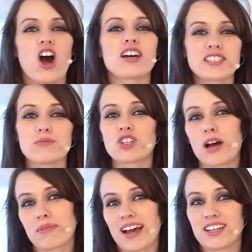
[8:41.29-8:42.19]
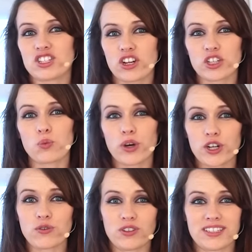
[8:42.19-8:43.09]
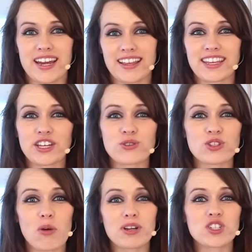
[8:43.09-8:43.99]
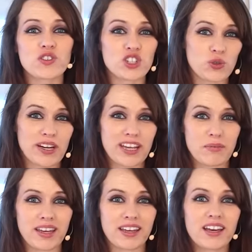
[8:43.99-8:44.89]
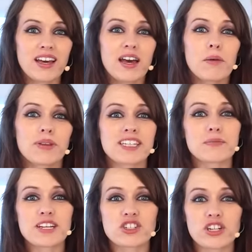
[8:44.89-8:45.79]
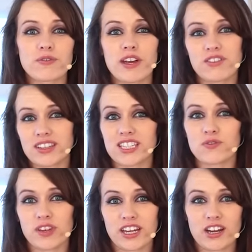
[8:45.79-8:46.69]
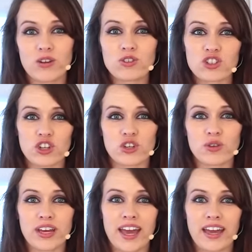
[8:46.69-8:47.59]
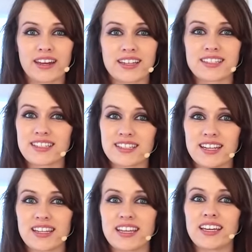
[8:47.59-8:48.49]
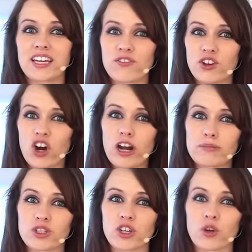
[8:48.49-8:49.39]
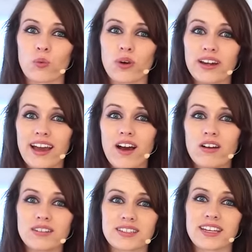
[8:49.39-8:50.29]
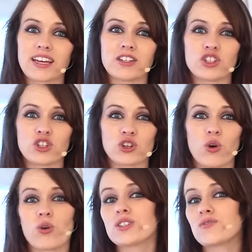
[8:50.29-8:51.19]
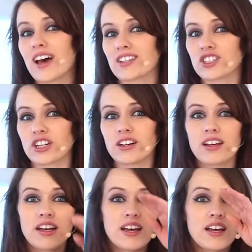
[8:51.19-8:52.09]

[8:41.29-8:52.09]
Awesome job, guys. Y'all did wonderful today. Thank you so much for joining me. Please make sure to favorite this video so you can consistently give your arms a good workout to get to your goals faster.